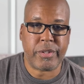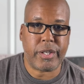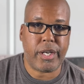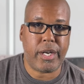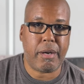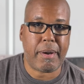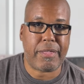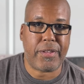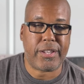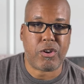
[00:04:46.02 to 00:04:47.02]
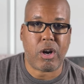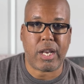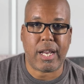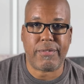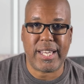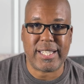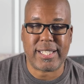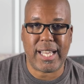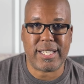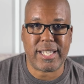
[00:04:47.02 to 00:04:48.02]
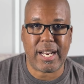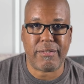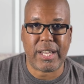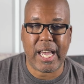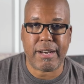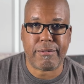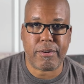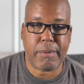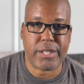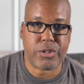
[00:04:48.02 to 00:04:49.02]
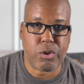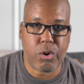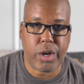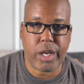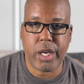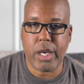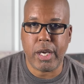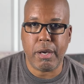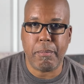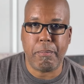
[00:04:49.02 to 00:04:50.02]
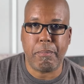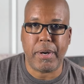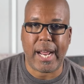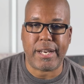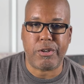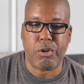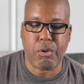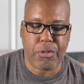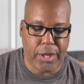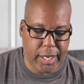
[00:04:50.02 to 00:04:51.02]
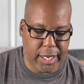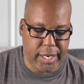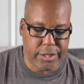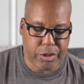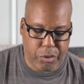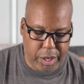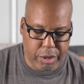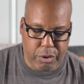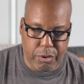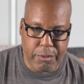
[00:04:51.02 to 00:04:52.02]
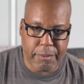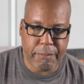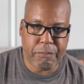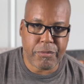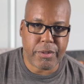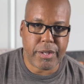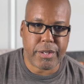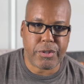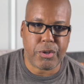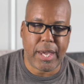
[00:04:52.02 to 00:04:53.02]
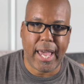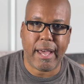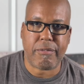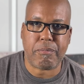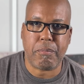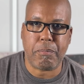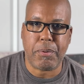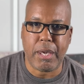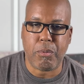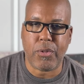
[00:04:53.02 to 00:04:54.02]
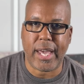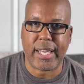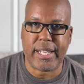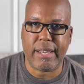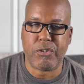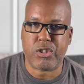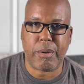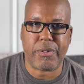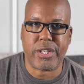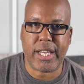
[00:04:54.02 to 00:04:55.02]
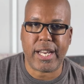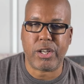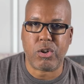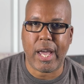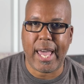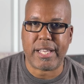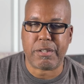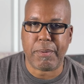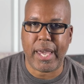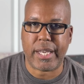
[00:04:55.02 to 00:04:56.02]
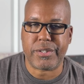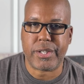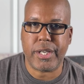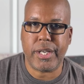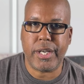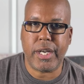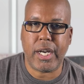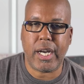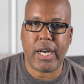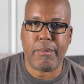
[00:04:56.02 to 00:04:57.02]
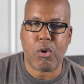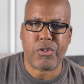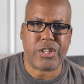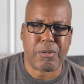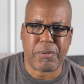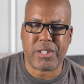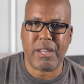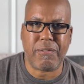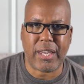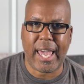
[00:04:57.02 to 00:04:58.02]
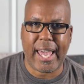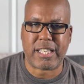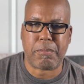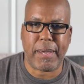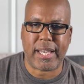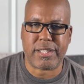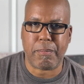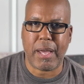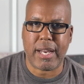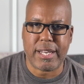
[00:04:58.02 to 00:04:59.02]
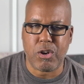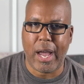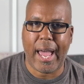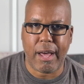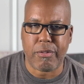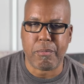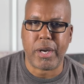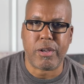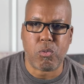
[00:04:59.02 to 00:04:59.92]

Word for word: I think there are a lot of insights that I've gotten from my story, but I do think it is critical to have people that could give you some of the technical aspects or the specific aspects about, you know, how the money